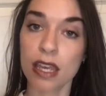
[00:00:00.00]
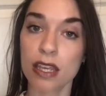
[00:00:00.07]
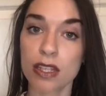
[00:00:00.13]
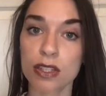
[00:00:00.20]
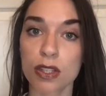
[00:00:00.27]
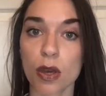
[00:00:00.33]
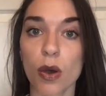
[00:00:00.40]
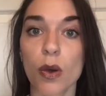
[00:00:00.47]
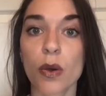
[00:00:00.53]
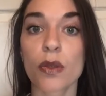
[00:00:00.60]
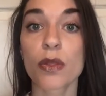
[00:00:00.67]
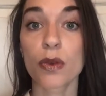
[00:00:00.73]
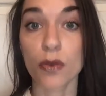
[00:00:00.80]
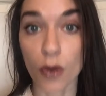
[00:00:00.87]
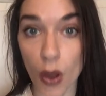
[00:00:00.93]
So
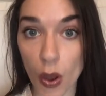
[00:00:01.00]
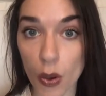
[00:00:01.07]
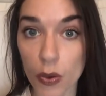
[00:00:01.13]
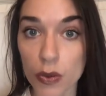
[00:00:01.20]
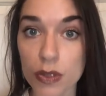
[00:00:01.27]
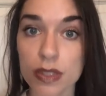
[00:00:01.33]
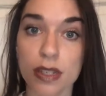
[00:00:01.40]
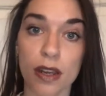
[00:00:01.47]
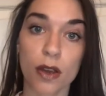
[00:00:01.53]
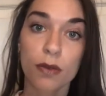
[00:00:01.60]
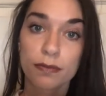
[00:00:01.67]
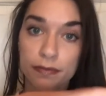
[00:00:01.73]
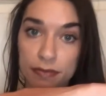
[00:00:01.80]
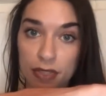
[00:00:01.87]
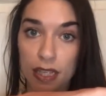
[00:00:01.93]
the rows are,
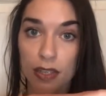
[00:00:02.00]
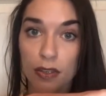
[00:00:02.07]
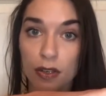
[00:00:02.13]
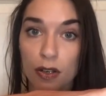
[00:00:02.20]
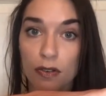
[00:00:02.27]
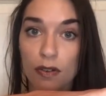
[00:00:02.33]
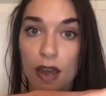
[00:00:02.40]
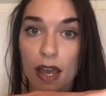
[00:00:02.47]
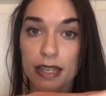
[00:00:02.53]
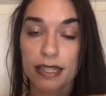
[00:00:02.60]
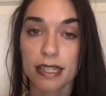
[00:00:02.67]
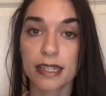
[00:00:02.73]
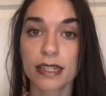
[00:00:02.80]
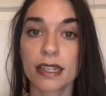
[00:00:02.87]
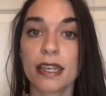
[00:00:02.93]
think of the
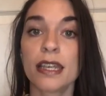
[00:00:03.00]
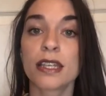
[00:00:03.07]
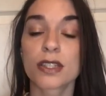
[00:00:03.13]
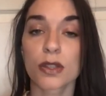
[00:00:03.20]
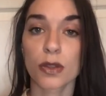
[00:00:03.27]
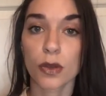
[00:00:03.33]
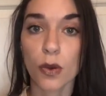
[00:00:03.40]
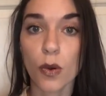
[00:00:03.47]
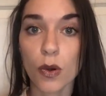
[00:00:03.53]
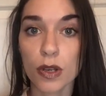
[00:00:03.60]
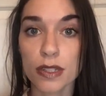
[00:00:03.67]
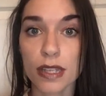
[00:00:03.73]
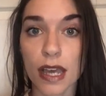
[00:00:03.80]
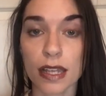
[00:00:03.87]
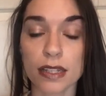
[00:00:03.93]
horizon, so they're
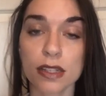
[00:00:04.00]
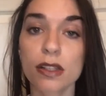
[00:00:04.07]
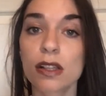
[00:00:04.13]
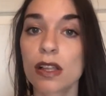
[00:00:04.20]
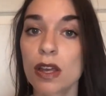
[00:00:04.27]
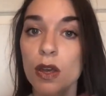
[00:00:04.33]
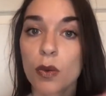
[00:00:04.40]
horizontal.